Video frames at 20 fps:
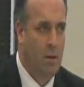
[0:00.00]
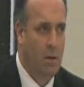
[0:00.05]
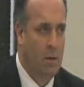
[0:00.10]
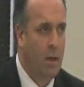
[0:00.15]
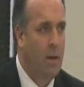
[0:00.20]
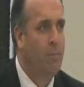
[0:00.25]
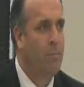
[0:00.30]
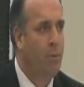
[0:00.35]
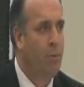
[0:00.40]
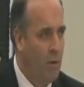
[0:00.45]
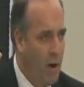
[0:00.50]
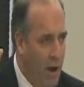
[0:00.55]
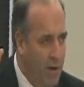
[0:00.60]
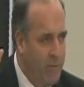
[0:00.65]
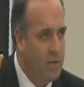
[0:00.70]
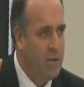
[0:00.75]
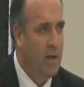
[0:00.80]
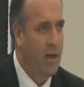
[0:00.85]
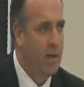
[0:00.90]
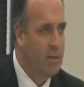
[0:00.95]
They
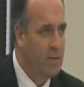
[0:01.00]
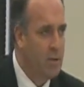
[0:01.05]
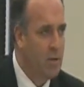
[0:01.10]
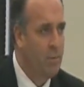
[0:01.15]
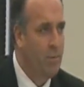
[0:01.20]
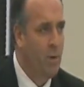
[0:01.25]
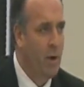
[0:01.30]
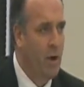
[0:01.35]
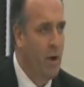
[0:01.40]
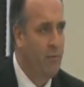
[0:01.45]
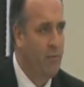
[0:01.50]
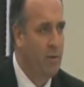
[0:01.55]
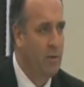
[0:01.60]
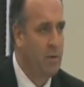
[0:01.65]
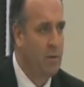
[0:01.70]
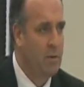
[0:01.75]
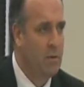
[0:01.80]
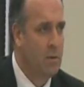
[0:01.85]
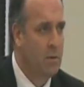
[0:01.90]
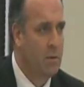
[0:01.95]
privatize their
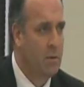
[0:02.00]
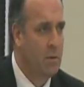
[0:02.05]
profits